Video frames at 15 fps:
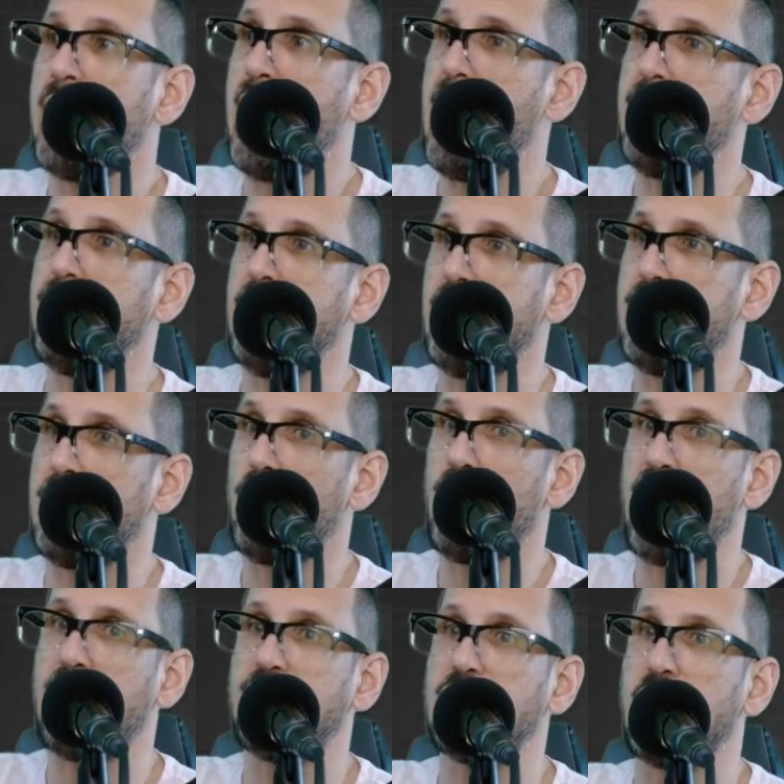And
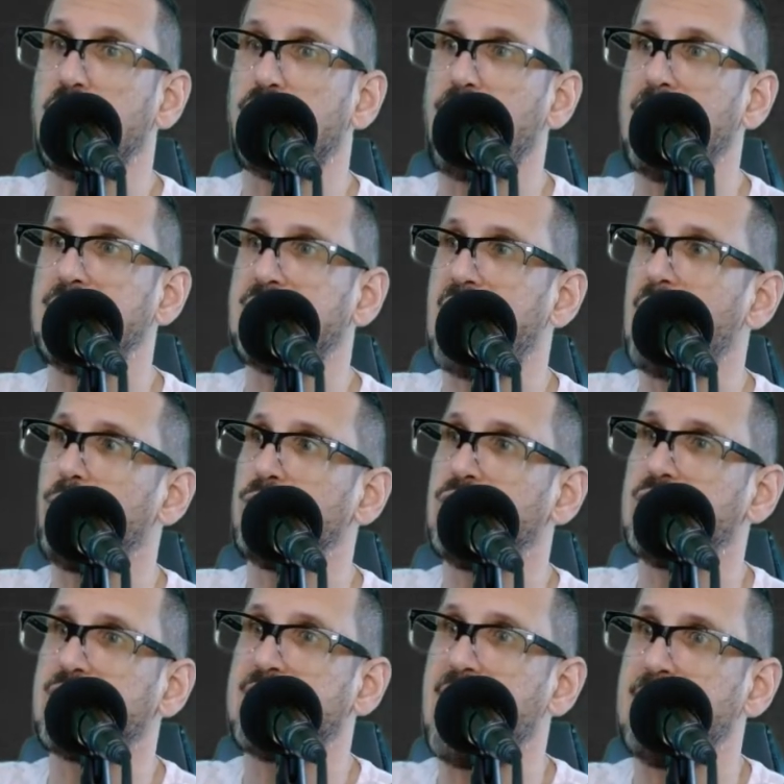whatever's on the right side
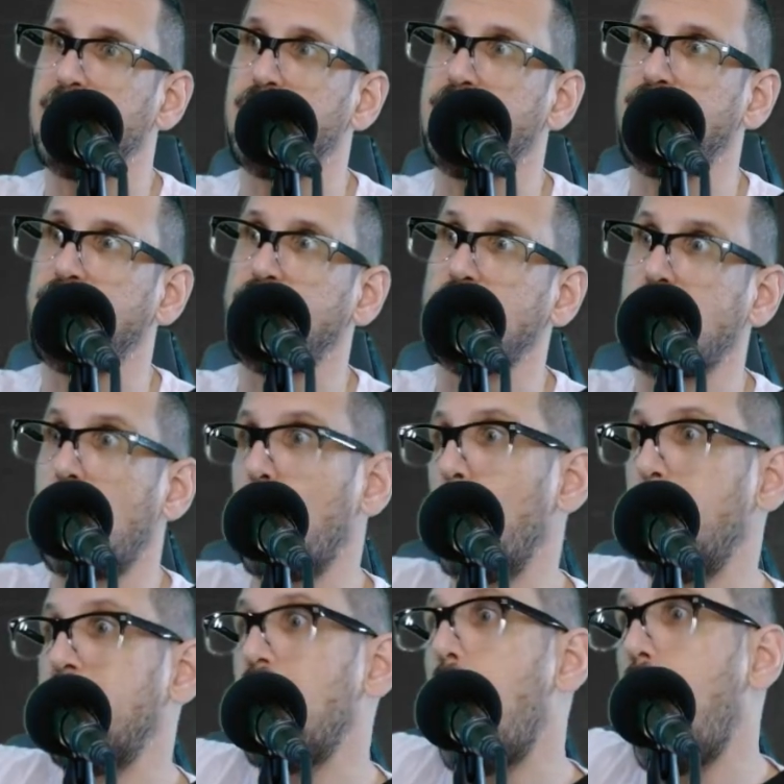will
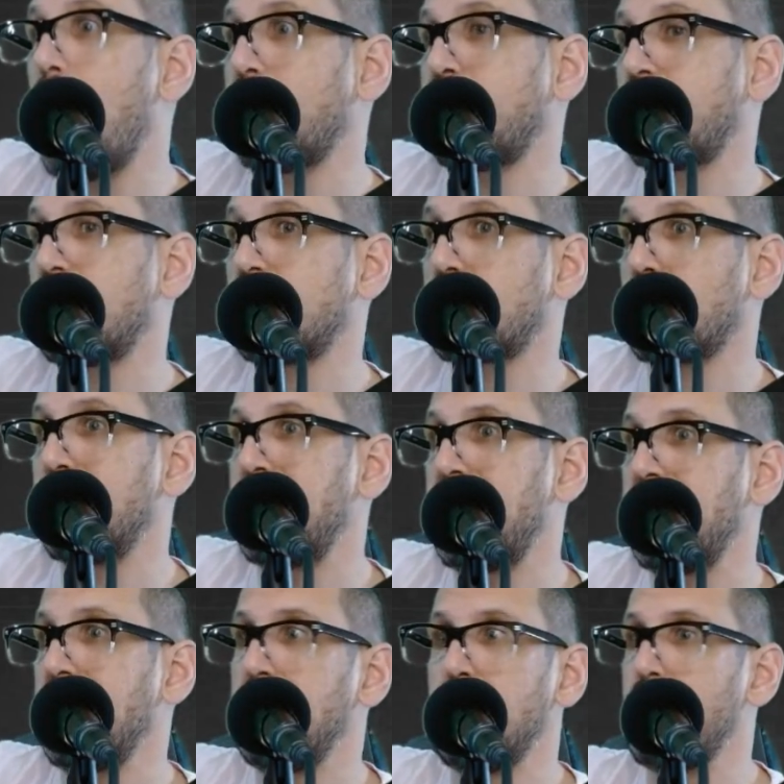be off the
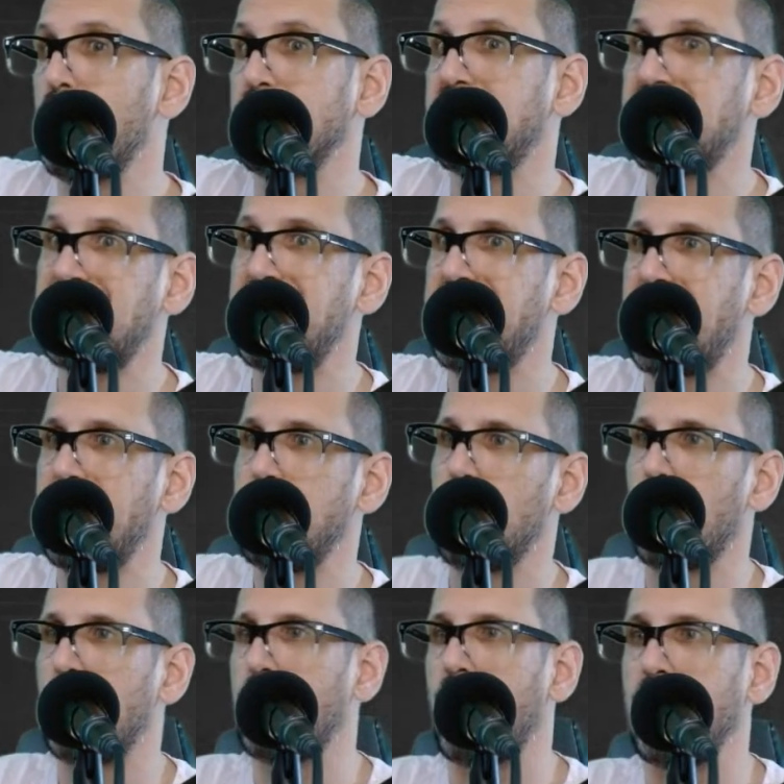screen and you don't see it
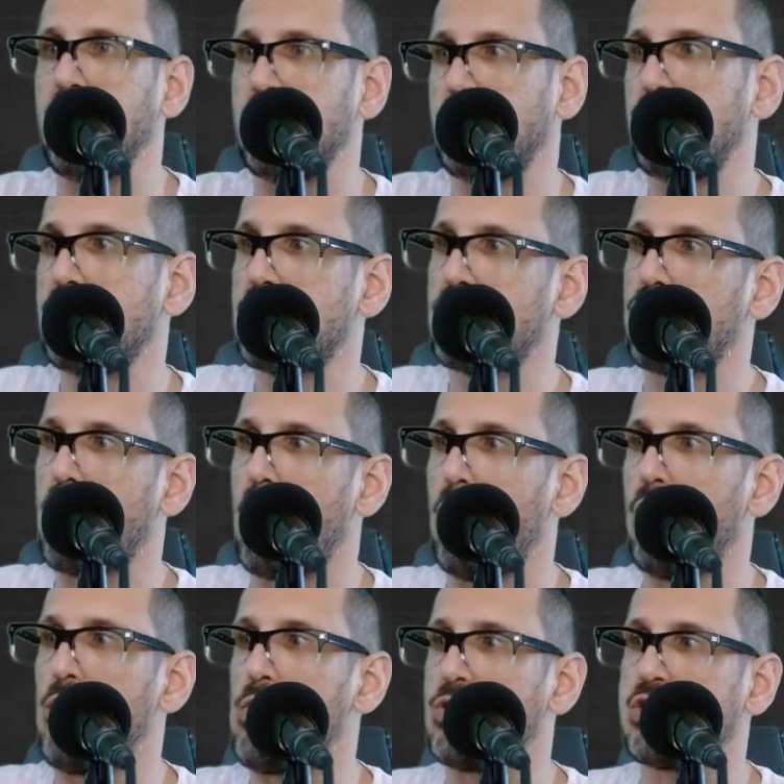anymore unless you
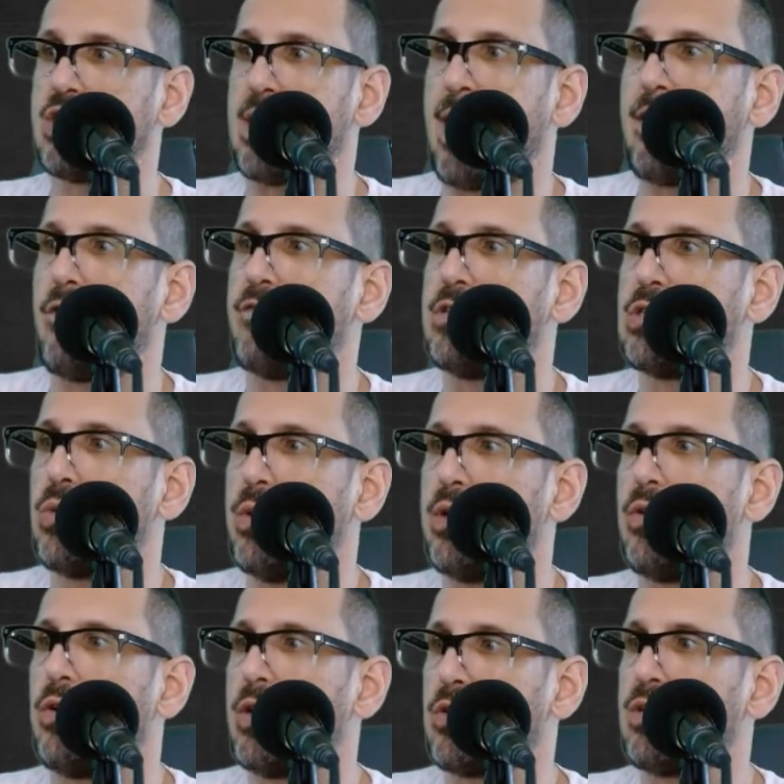scroll or slide over to it
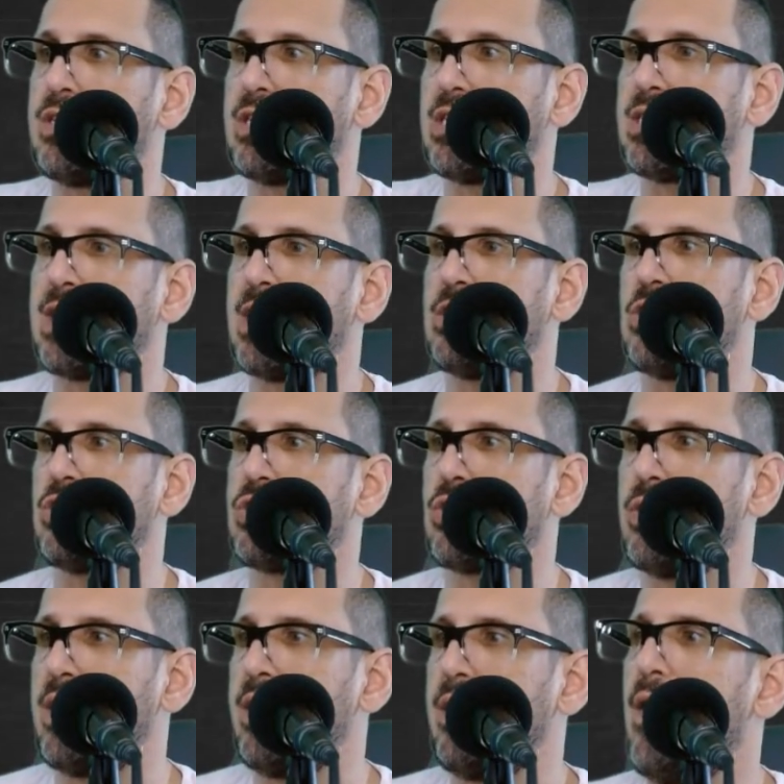or increase the size of your
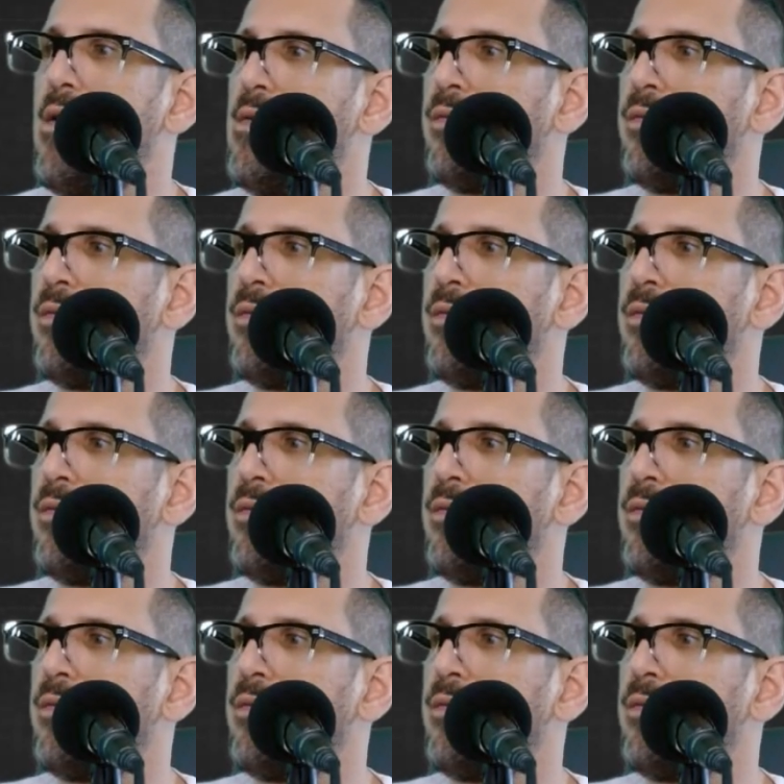screen.